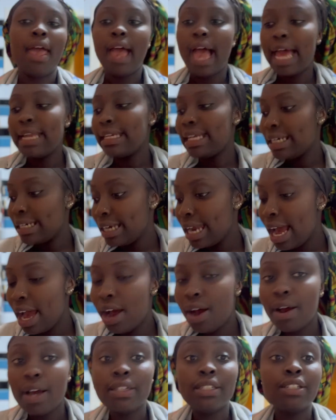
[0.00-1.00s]
And then
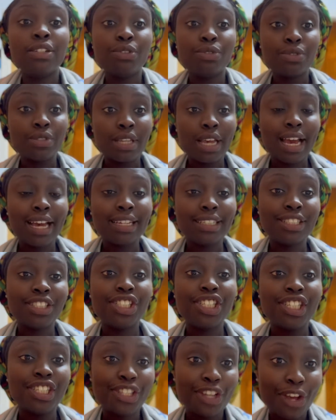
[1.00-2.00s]
I also had
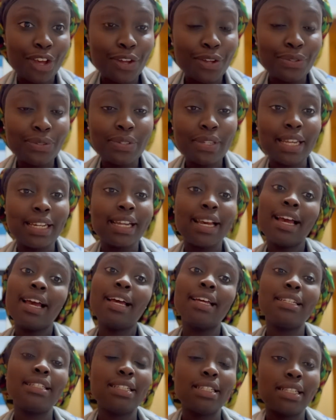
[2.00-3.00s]
Cheetos and I
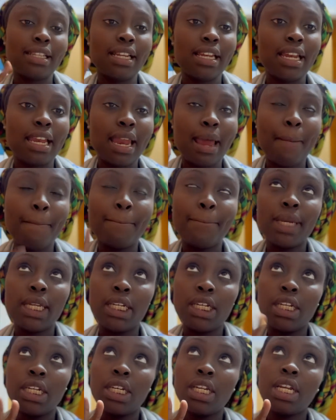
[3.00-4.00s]
had the
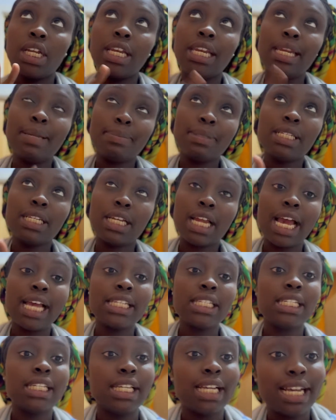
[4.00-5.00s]
lemon Lipton
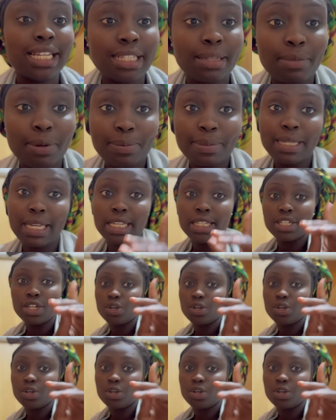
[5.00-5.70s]
iced tea. Guys, I'm obsessed.